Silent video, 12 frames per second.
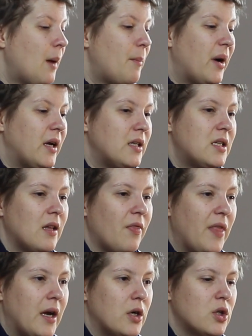But
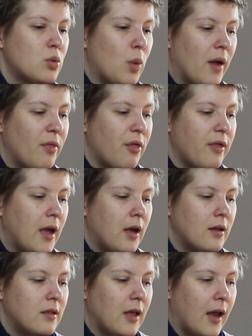there's one
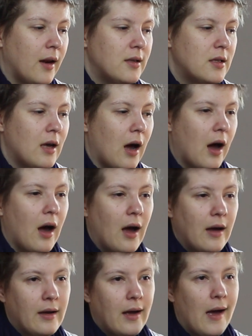thing that
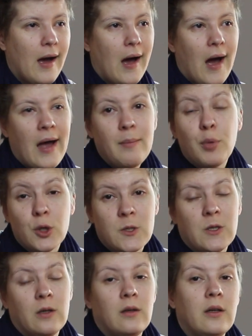I
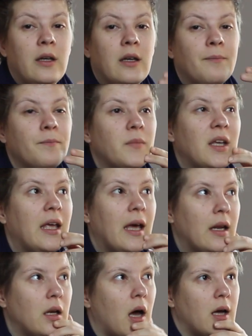personally
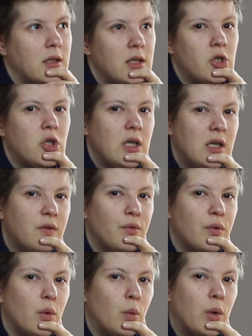cannot
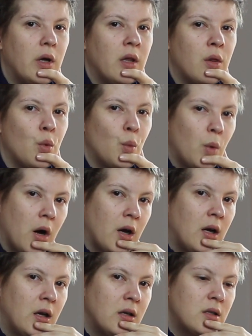achieve with
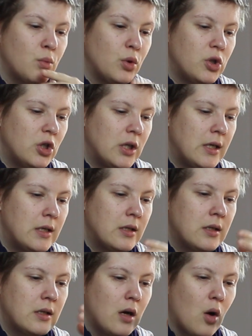watercolors, which
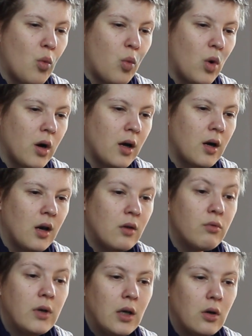is a
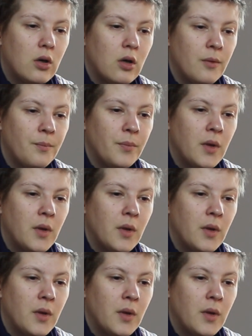watercolory look